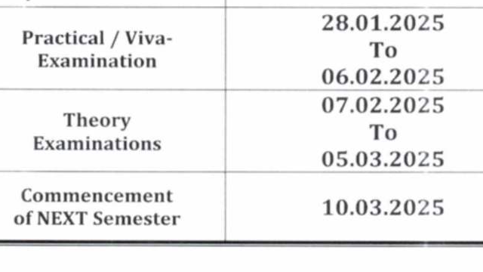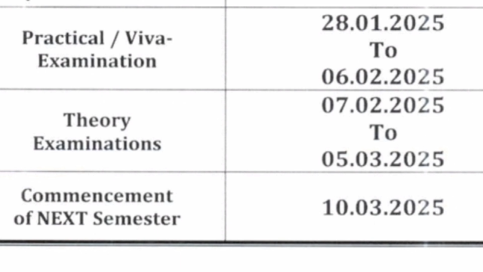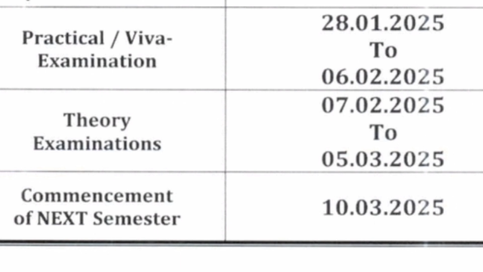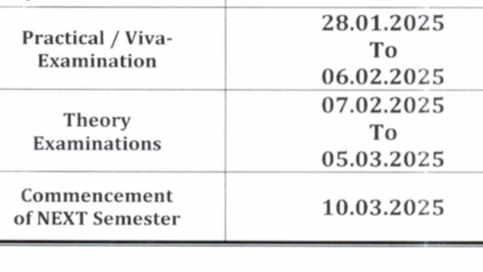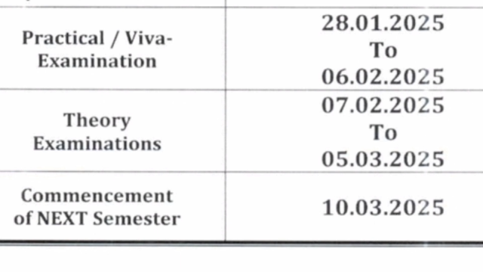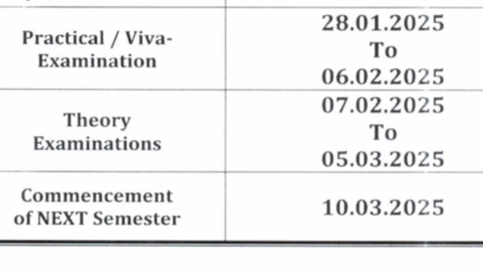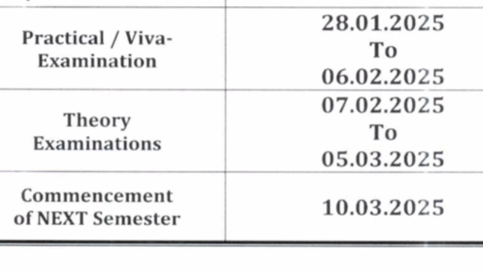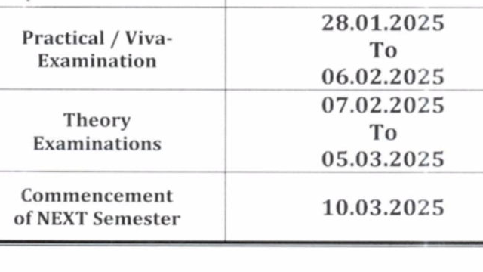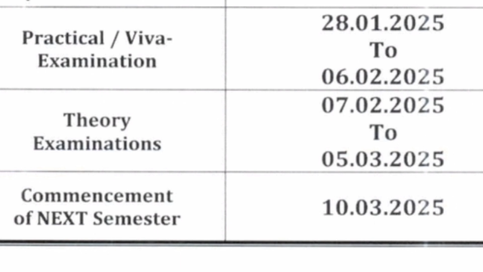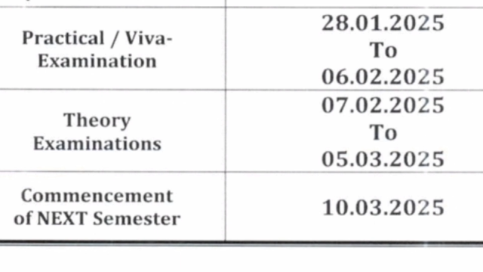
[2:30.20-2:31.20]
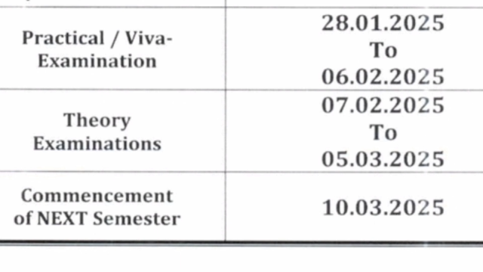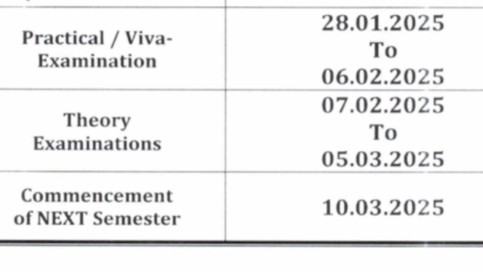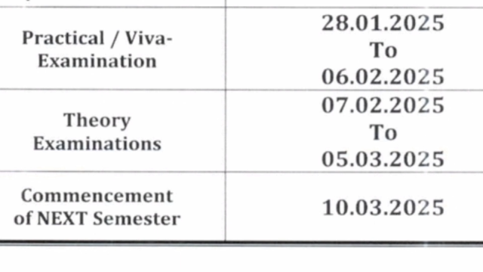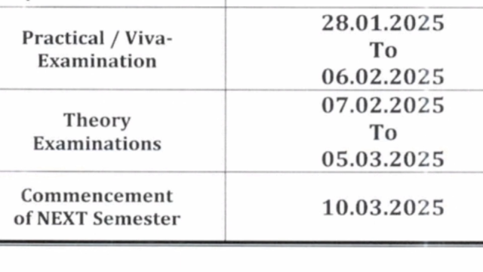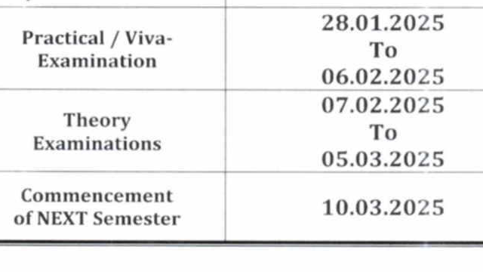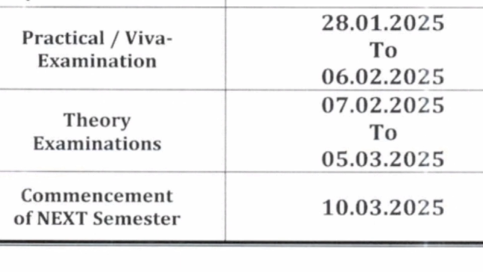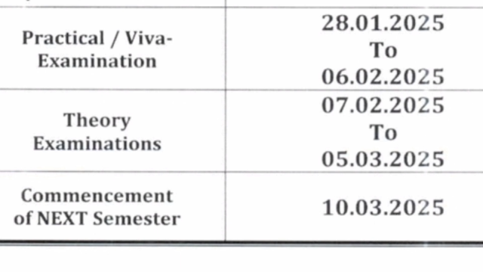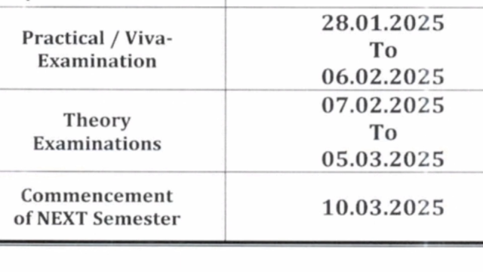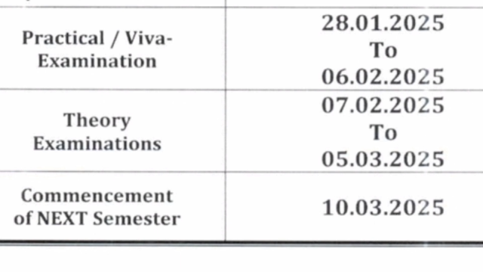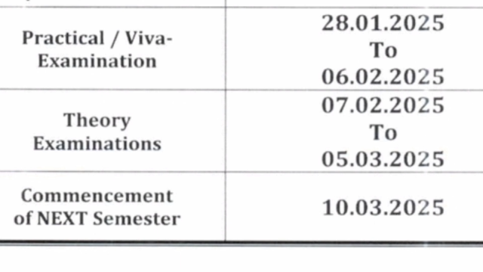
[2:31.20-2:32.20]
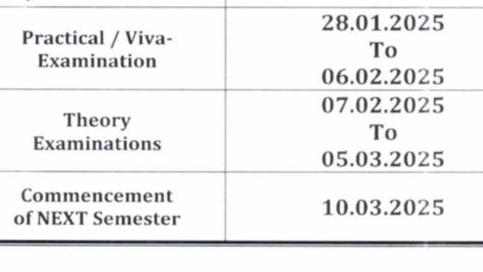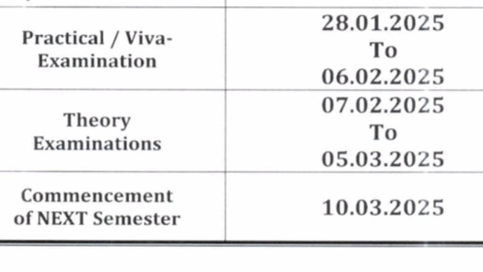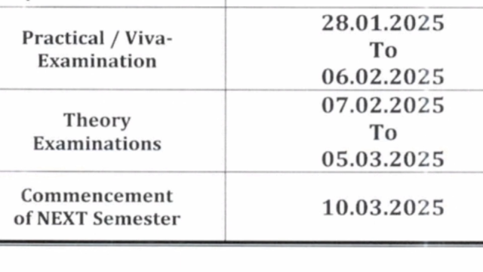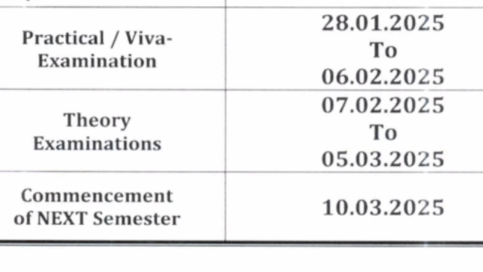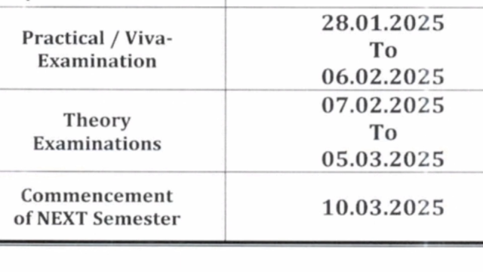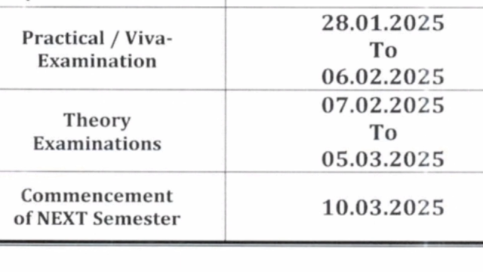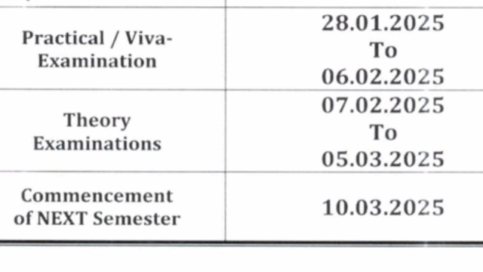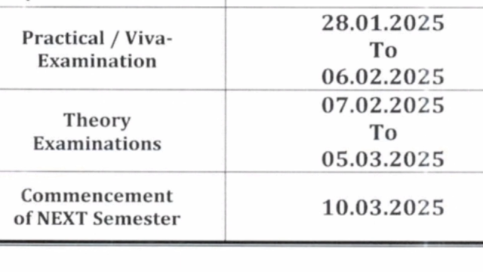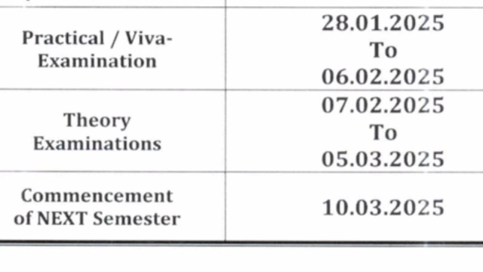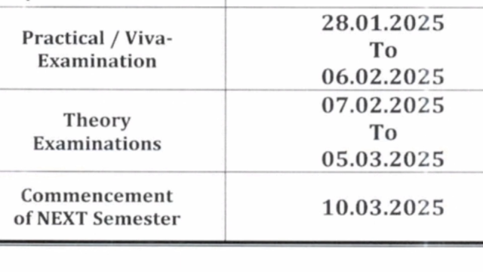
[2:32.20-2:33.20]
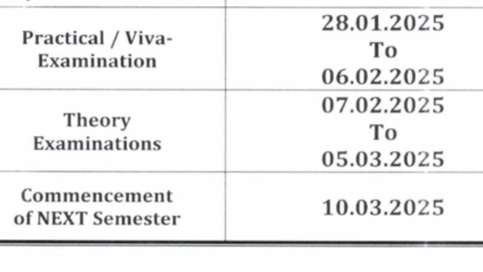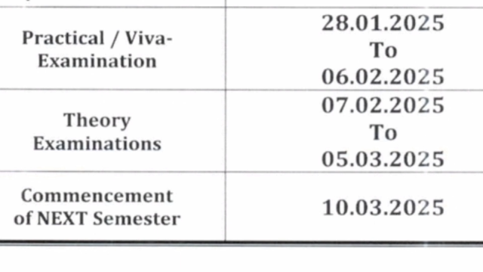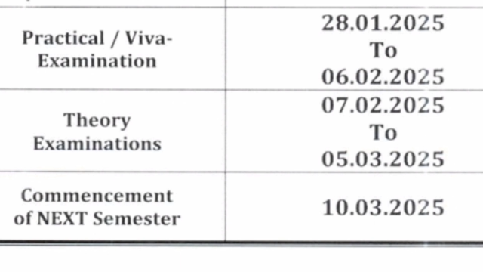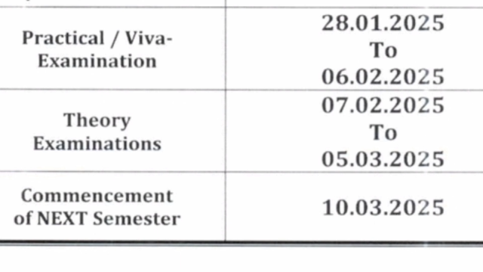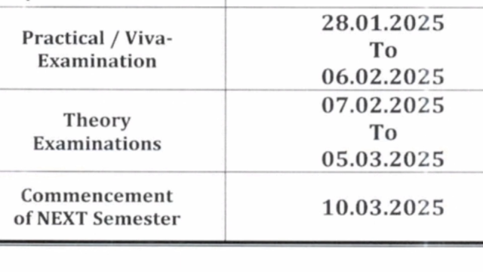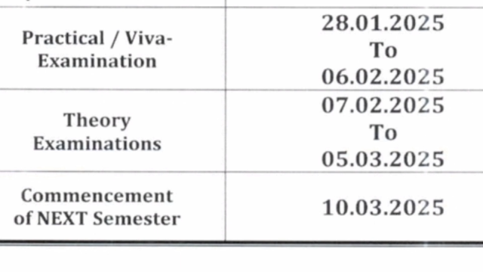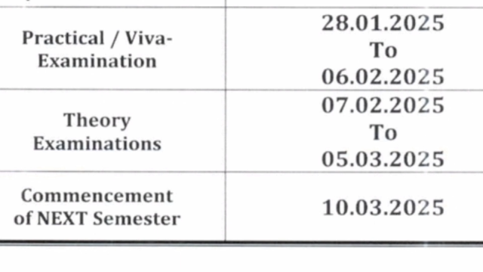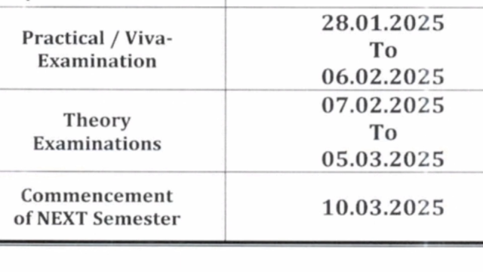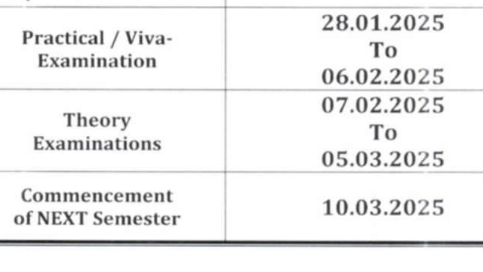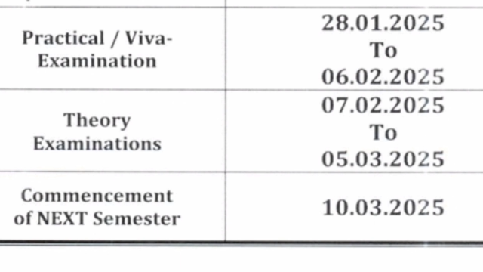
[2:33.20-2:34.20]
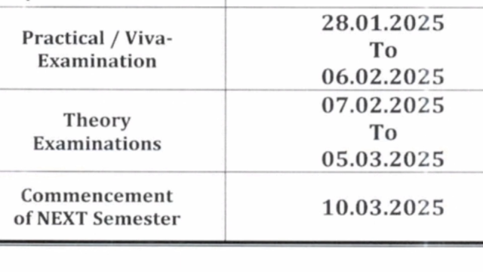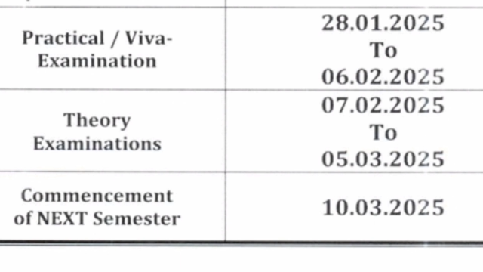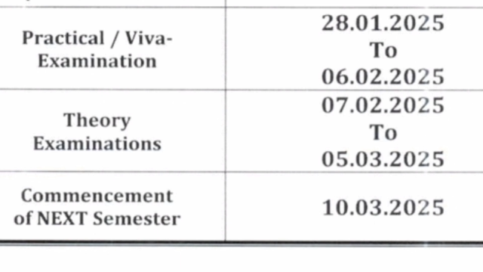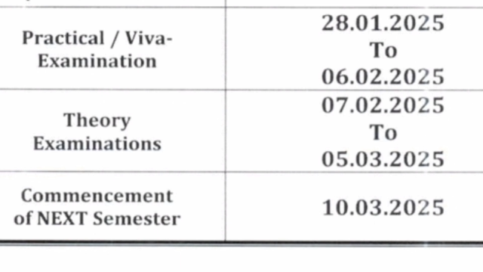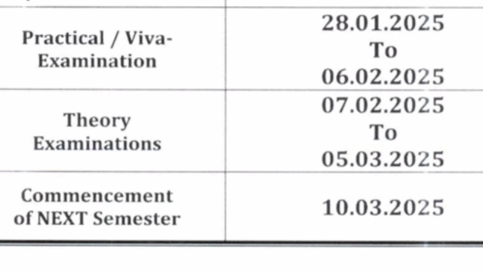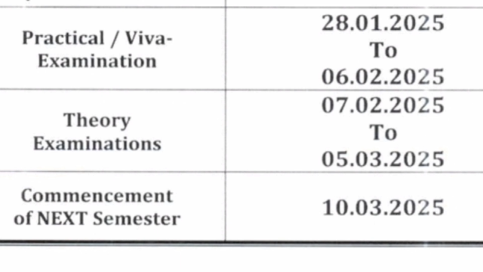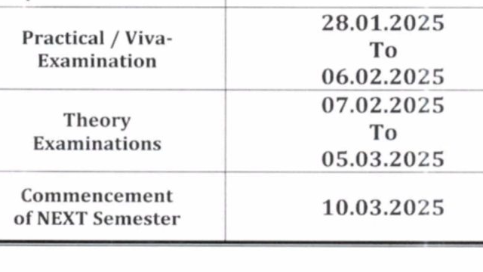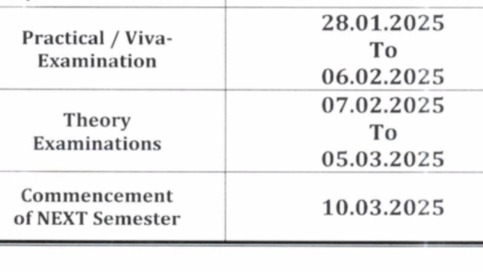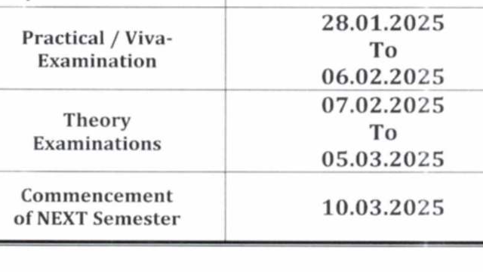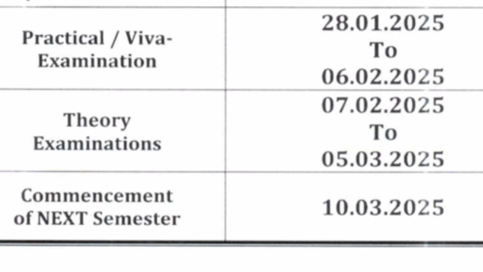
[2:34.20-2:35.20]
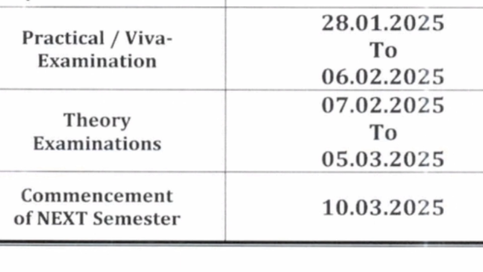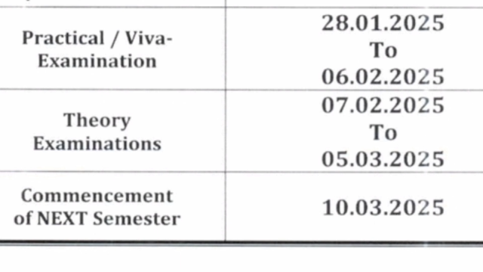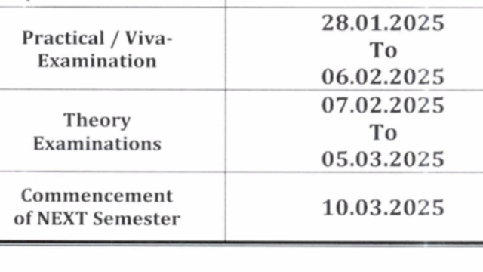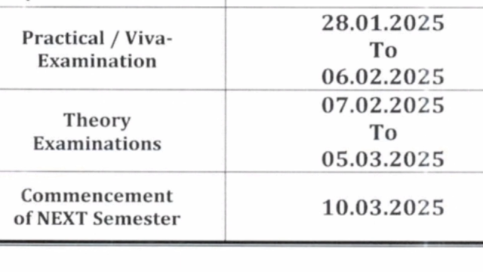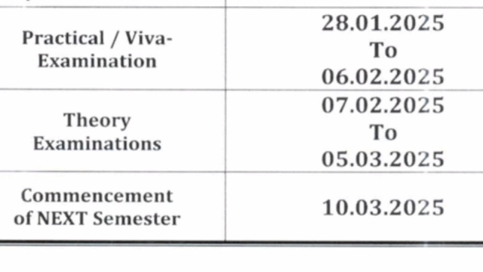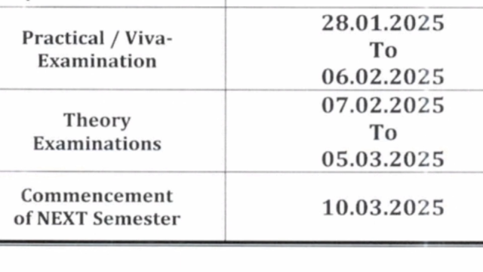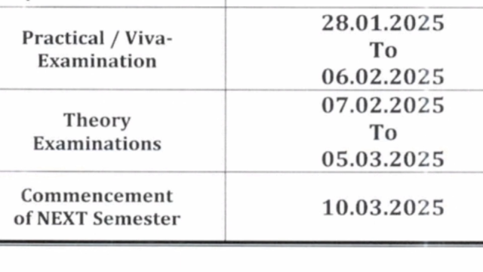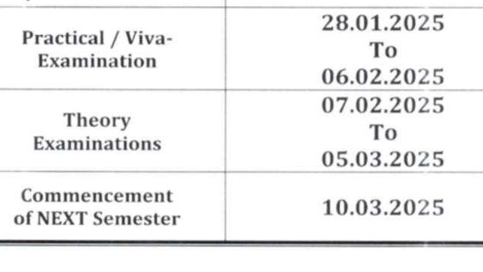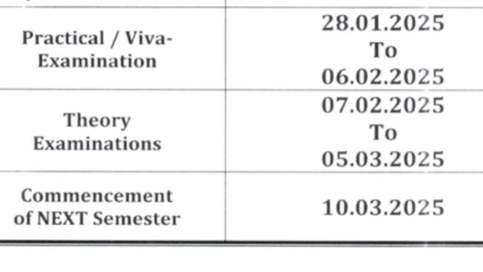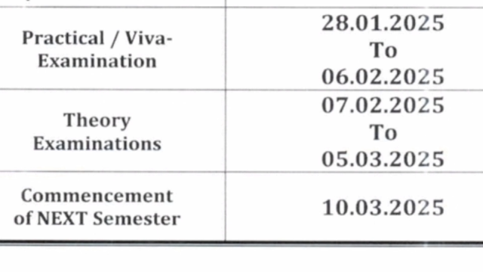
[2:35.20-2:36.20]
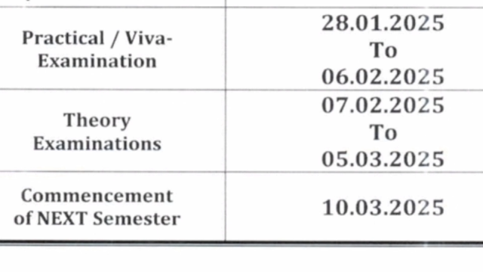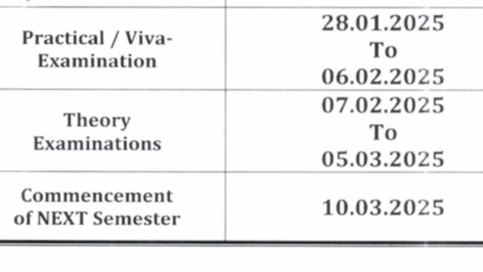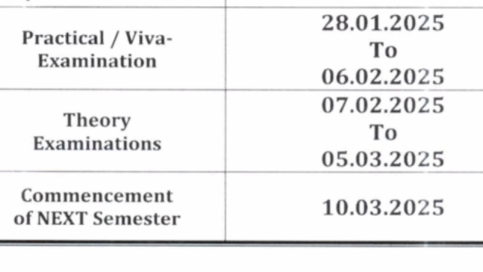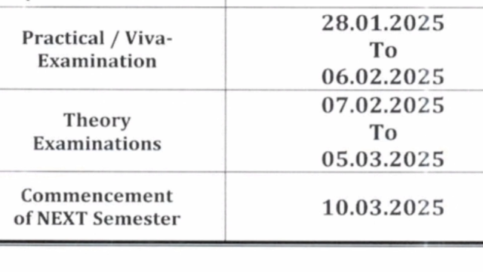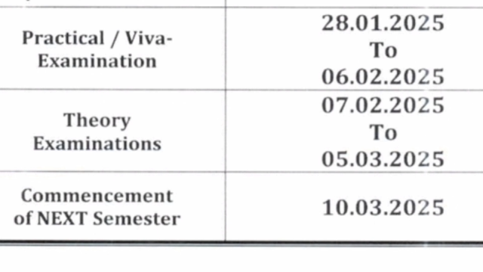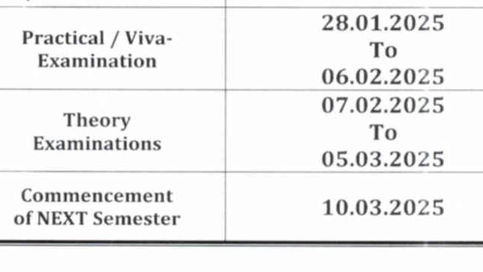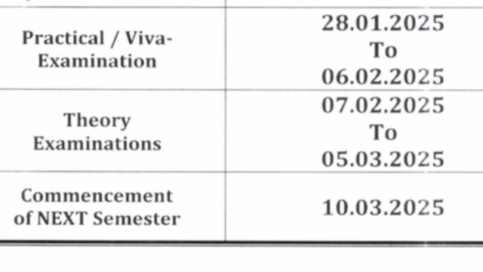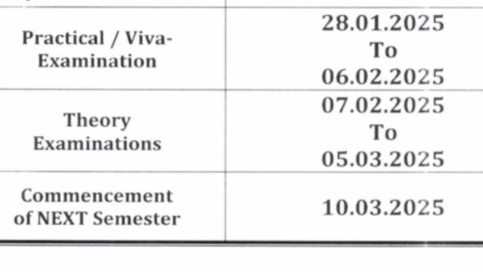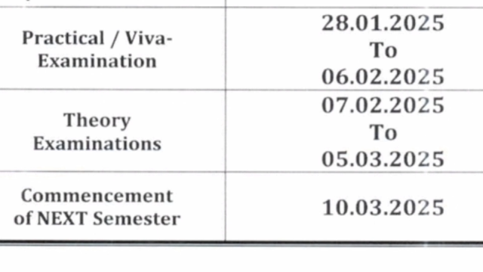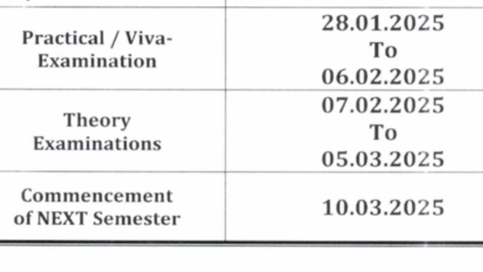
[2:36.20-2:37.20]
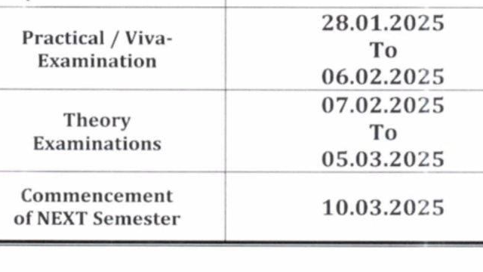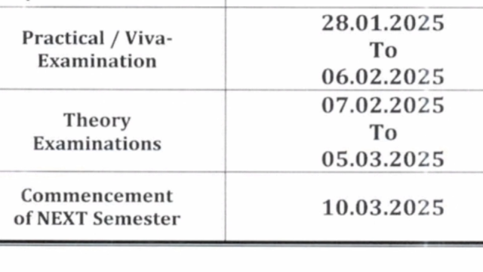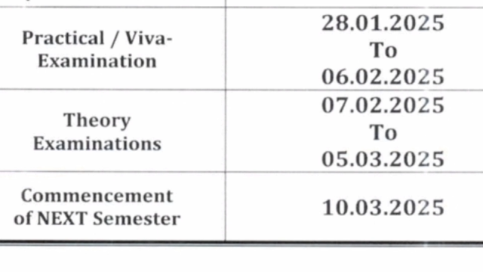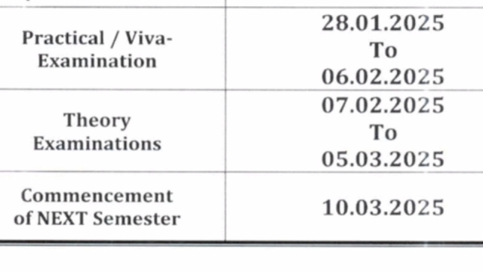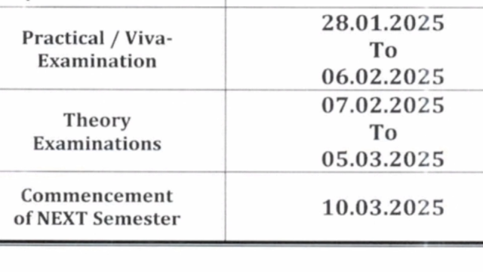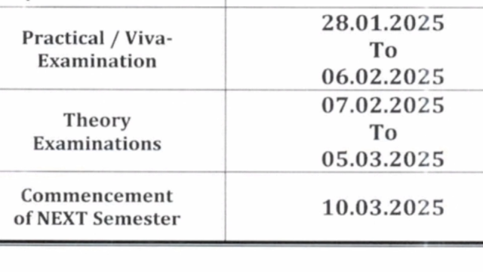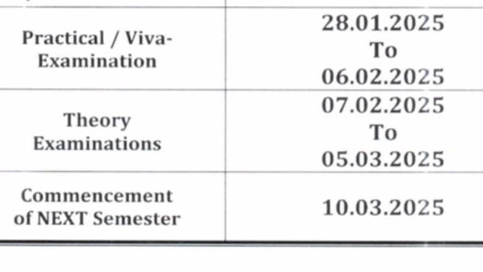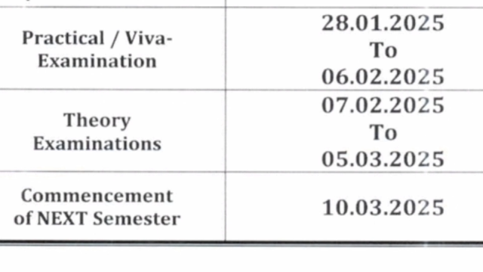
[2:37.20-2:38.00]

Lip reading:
Nobody's mouth can be seen.